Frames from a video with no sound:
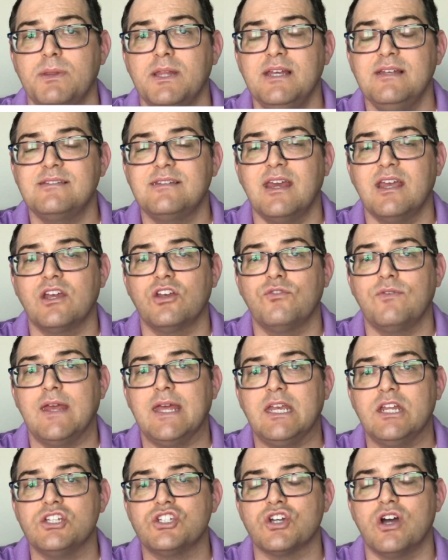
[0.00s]
please take
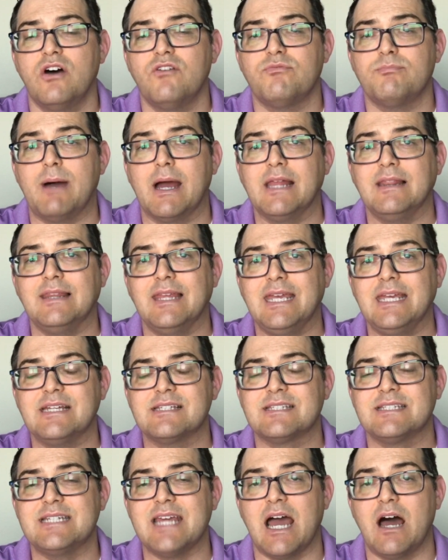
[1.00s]
advantage of my
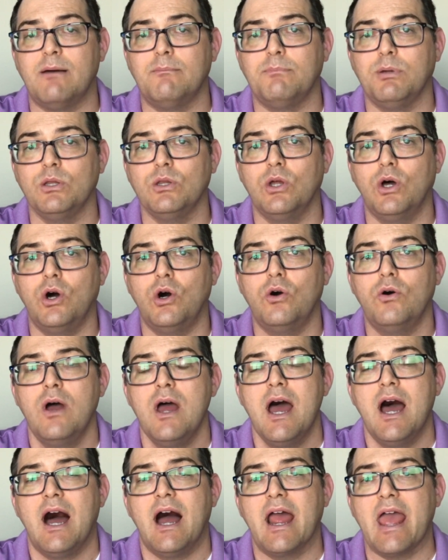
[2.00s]
links down below.
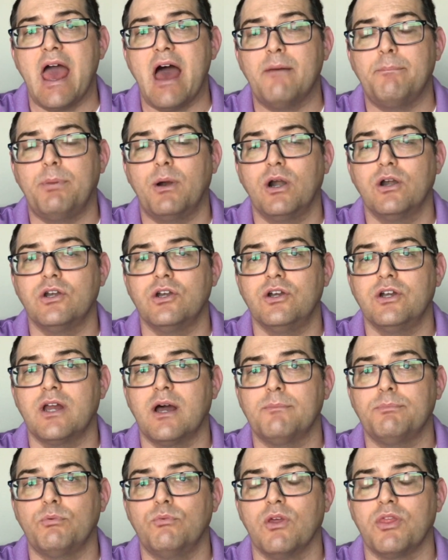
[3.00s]
I have partnered
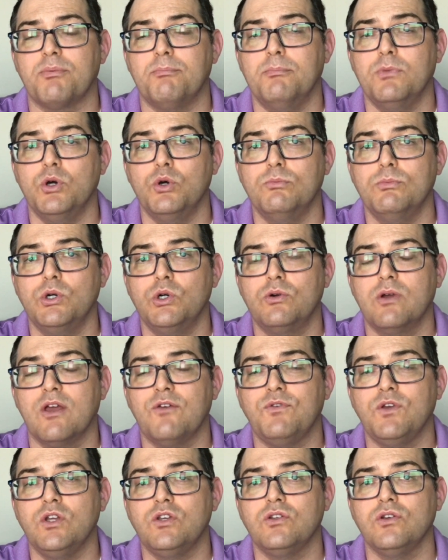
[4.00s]
up with Moomoo.
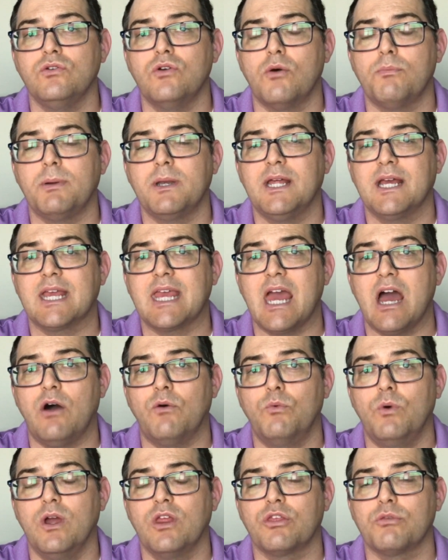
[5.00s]
If you do open an
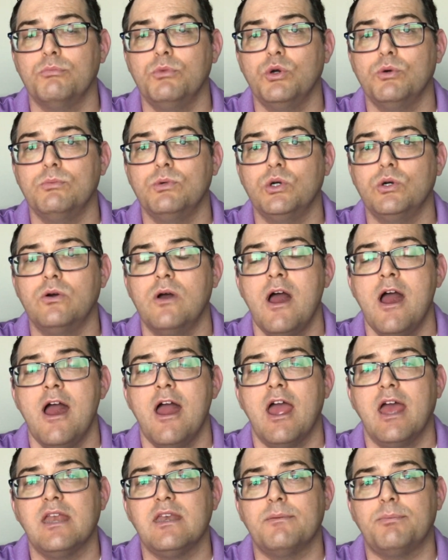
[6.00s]
account with Moomoo
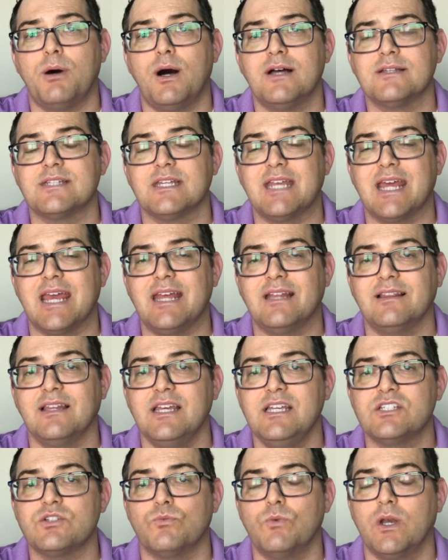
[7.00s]
and deposit at
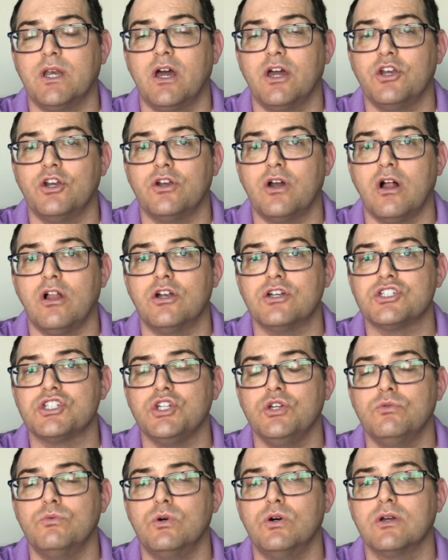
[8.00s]
least
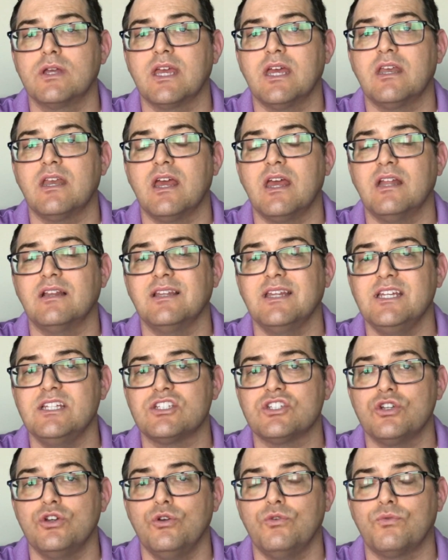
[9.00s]
$100, you will get at
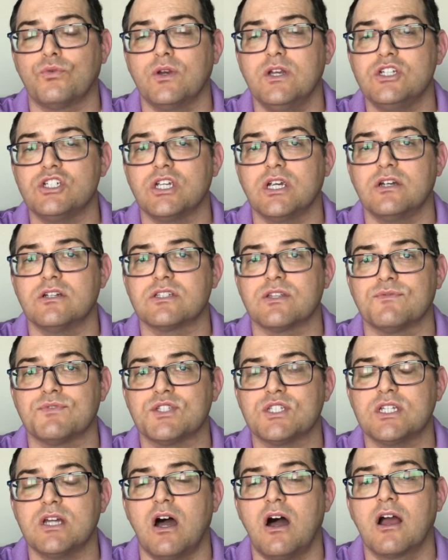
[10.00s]
least two free shares of
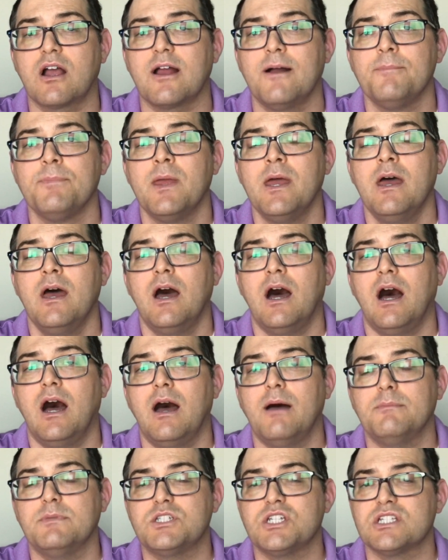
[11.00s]
stock.
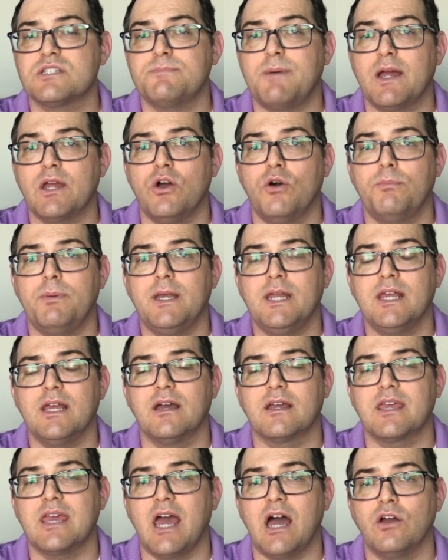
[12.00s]
Um, just by
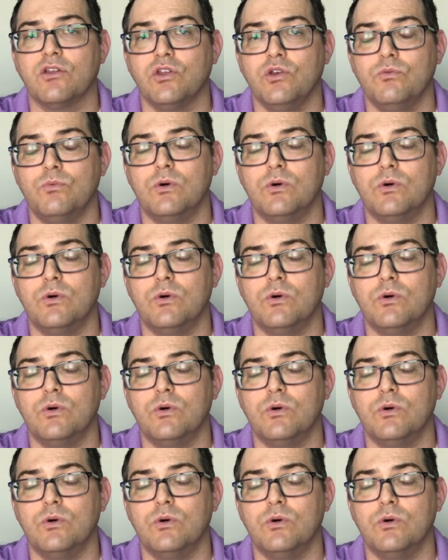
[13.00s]
opening an account,